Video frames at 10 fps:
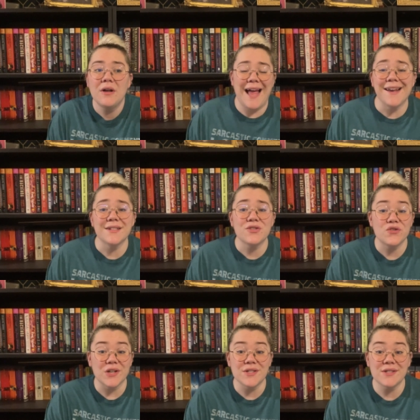And it's
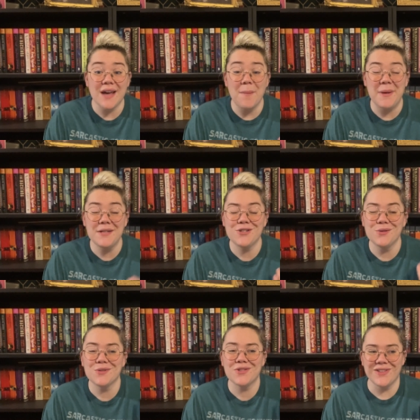just a bit too
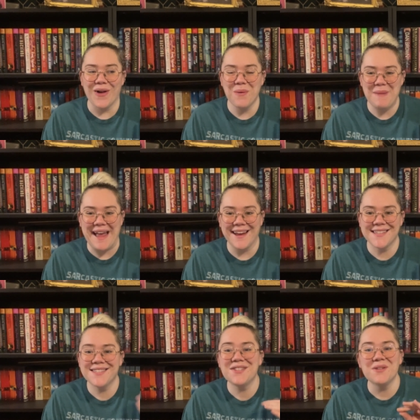slow
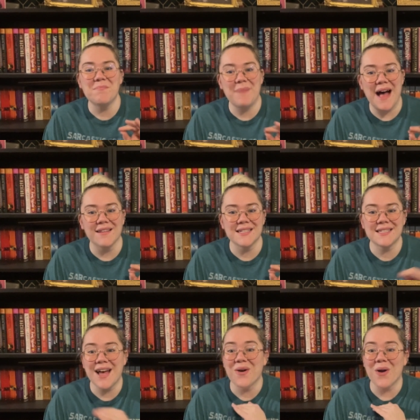paced to balance
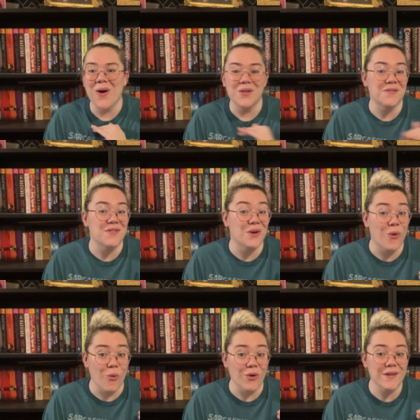out all of the
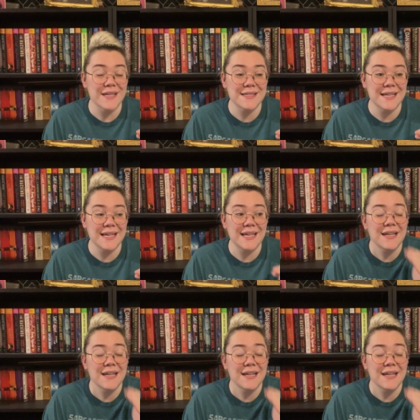gore that's in it.